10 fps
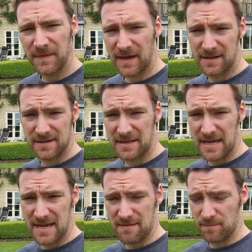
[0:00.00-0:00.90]
And
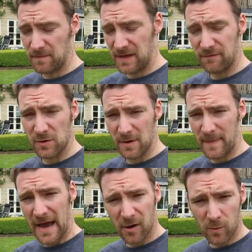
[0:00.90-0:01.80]
they give you a
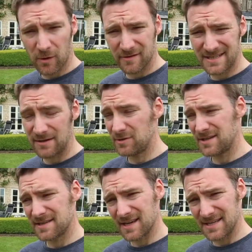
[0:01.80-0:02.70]
power warranty, which
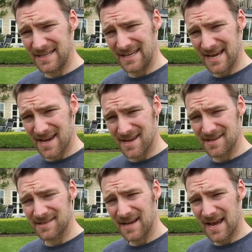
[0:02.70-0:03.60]
is 30
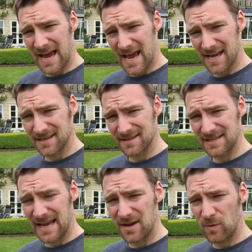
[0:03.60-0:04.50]
years,
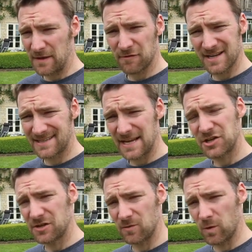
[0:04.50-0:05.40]
and a
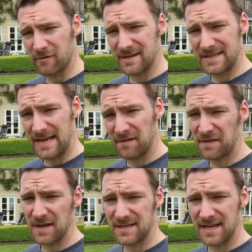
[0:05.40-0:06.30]
weatherization warranty of
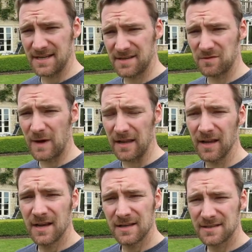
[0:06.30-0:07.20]
30 years as well.
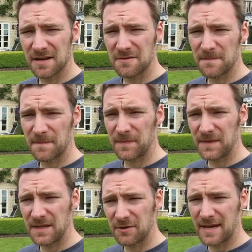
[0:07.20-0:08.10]
So
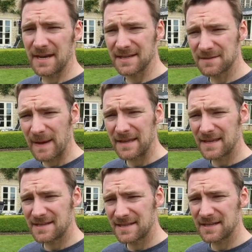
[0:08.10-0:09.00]
you can expect
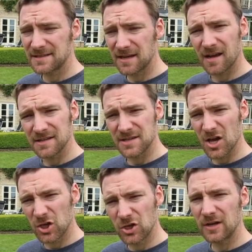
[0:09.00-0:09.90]
these things to last
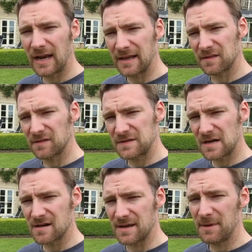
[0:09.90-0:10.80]
a good length of
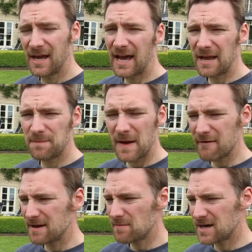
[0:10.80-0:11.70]
time. And
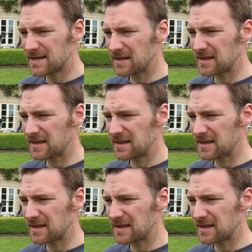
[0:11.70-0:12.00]
bearing in mind, I